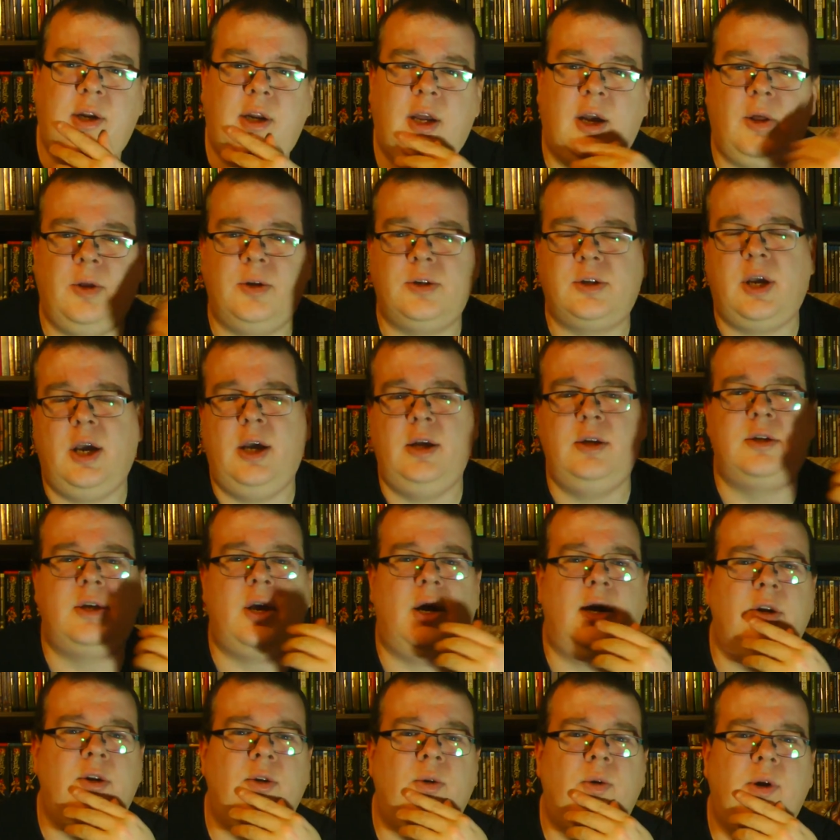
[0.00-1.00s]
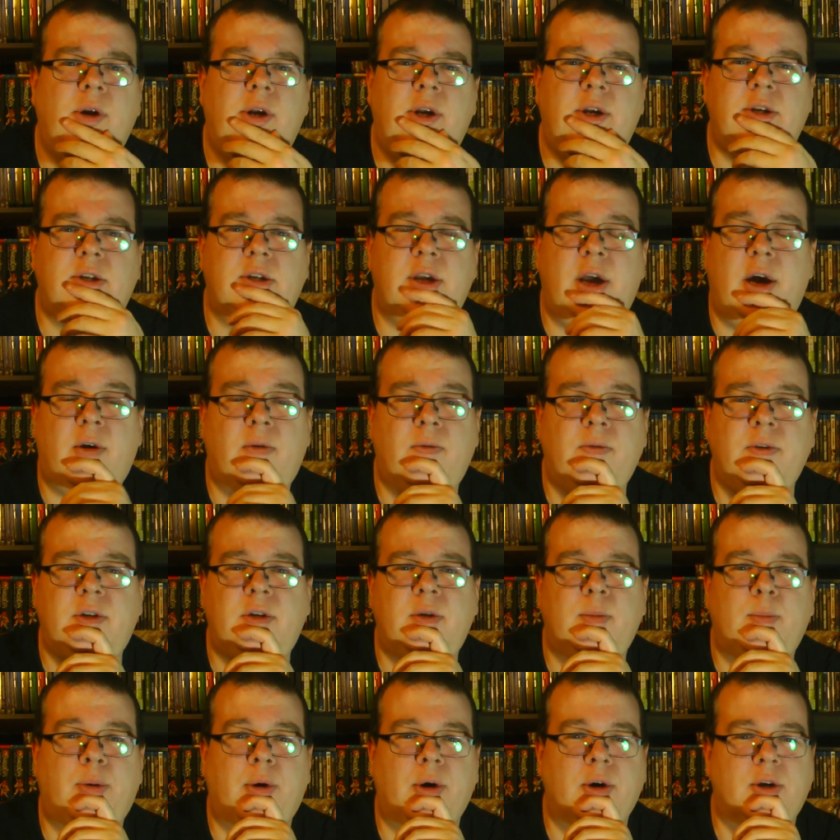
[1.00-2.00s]
Nicholas Cage is kind of doing his
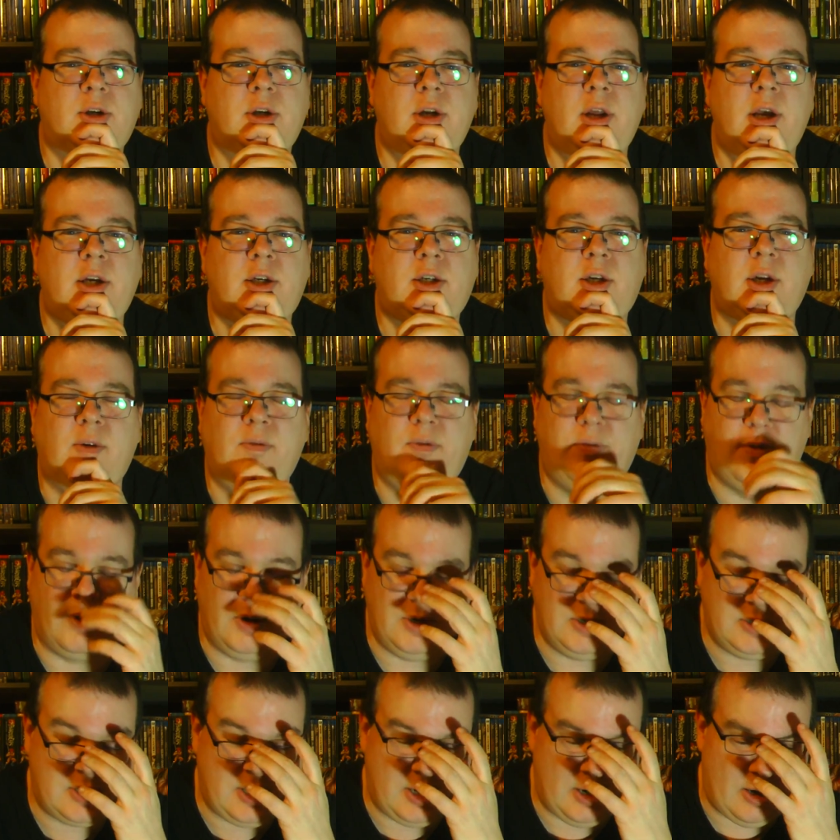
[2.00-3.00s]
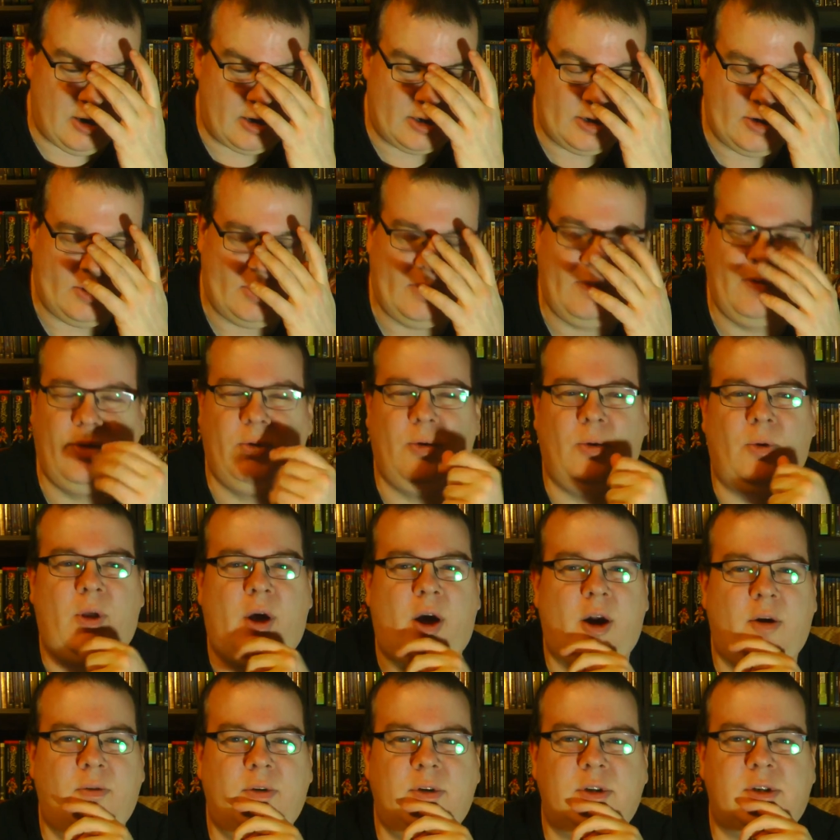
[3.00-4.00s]
Elvis impersonation for his character through a
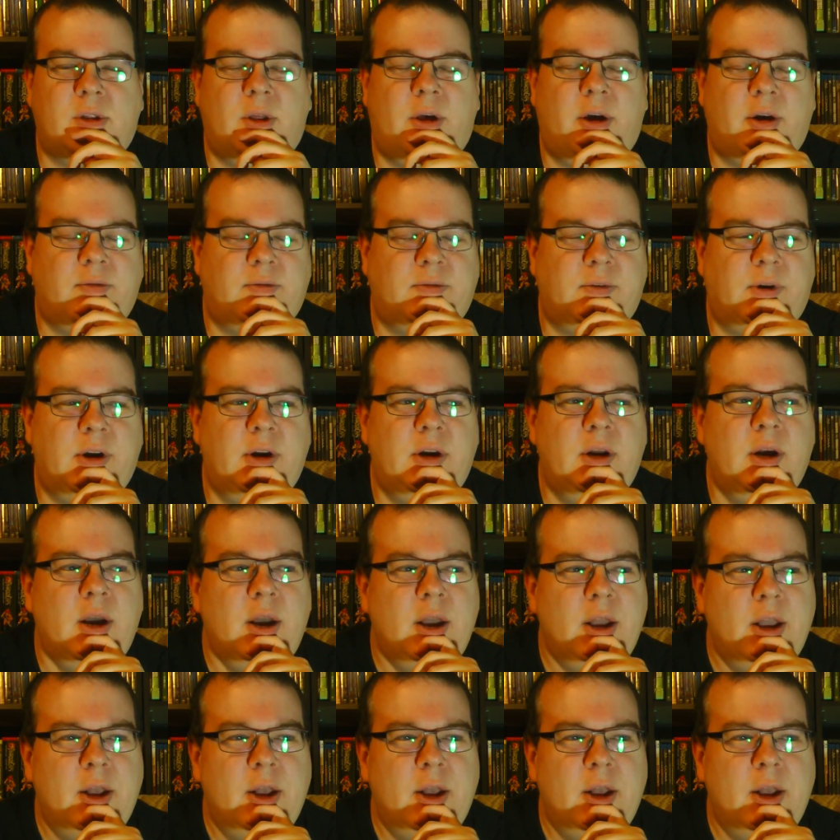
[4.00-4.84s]
lot of it. It's a lot of fun.